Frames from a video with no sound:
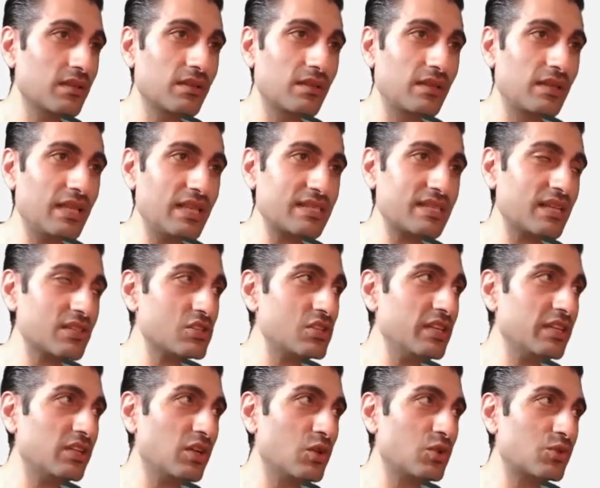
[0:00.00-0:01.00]
Let's
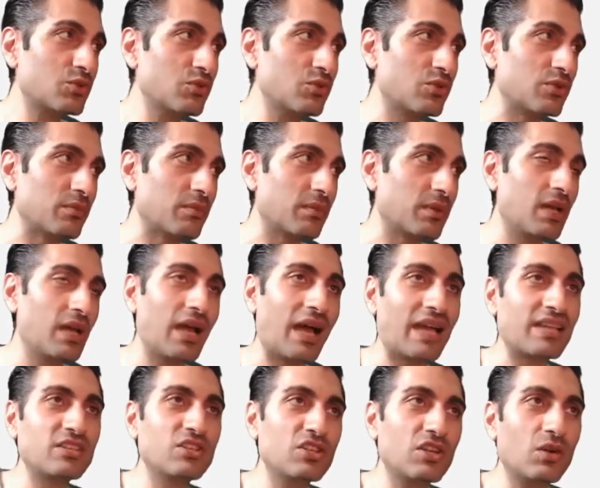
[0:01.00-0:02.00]
actually go through them.
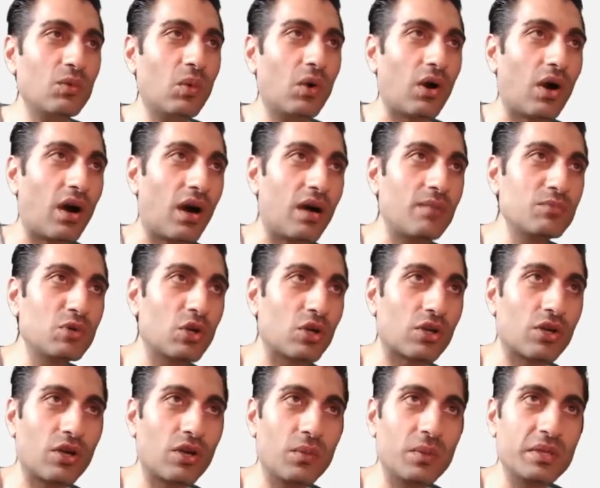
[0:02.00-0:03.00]
And you know what? I'm
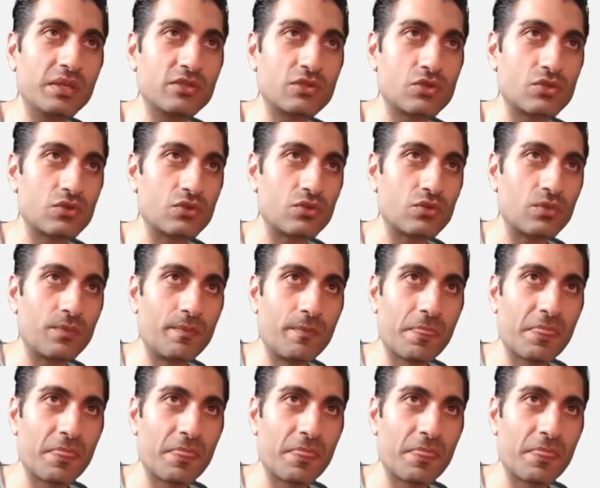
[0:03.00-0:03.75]
not going to